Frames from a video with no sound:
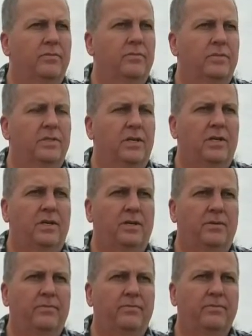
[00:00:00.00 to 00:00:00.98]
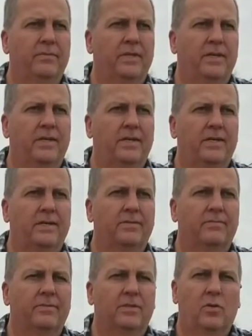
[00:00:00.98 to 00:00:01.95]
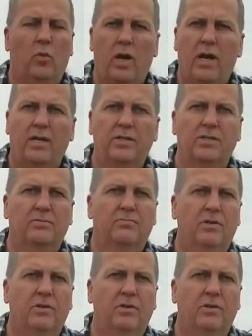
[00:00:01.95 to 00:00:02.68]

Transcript: some squash.